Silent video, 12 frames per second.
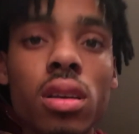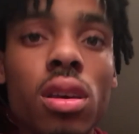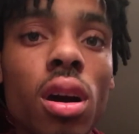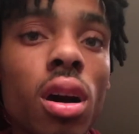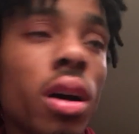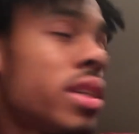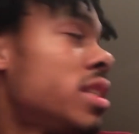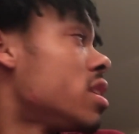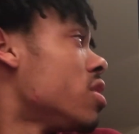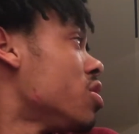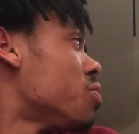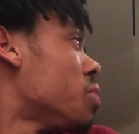Y'all,
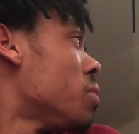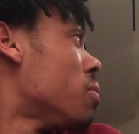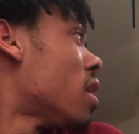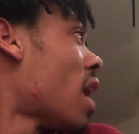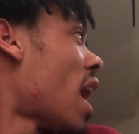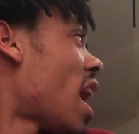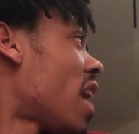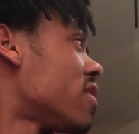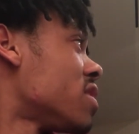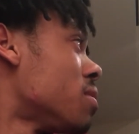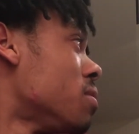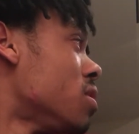excuse me, but I have
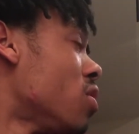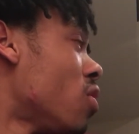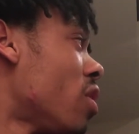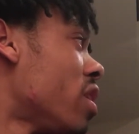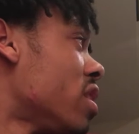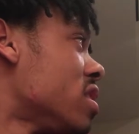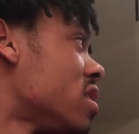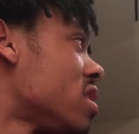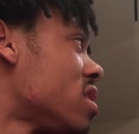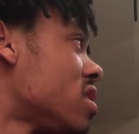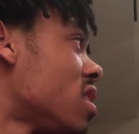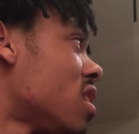some noise
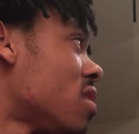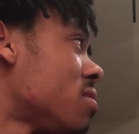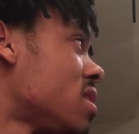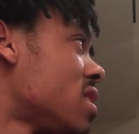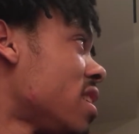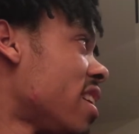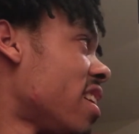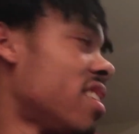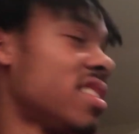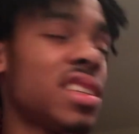upstairs.